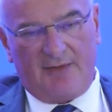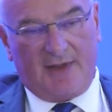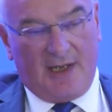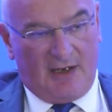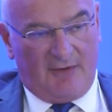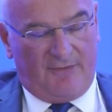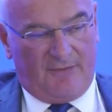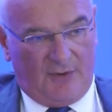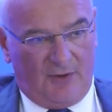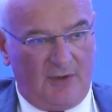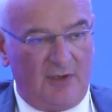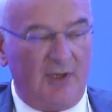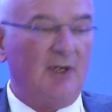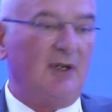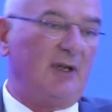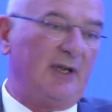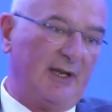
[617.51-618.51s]

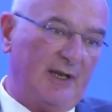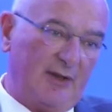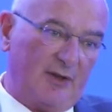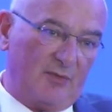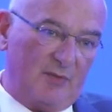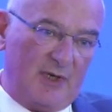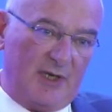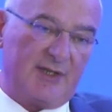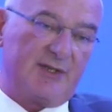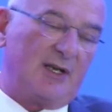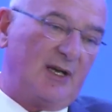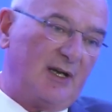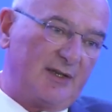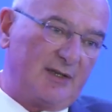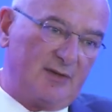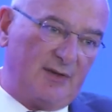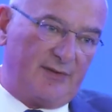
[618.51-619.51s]
Therefore, in other words,
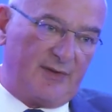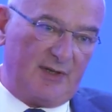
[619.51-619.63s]
Article